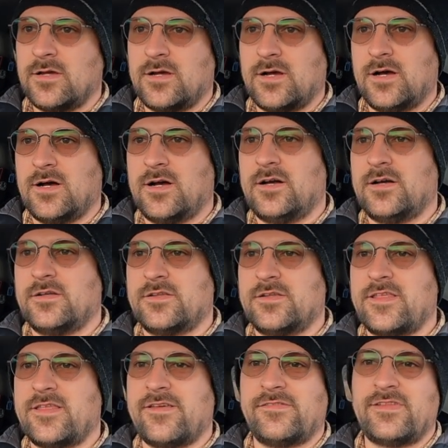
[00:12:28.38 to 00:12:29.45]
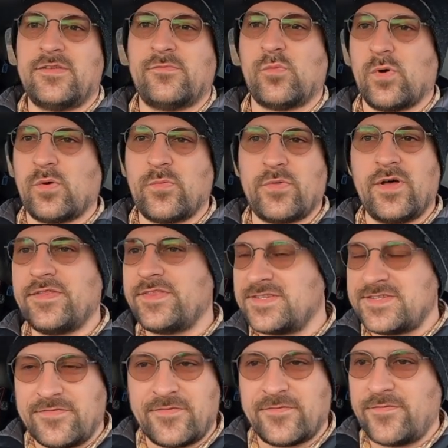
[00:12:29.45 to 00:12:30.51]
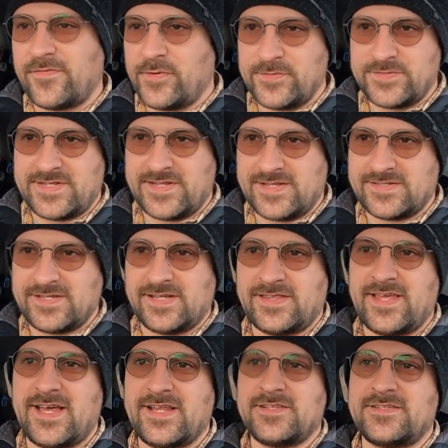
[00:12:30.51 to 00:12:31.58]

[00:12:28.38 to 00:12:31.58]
and you have to work with all these different phones and things like that.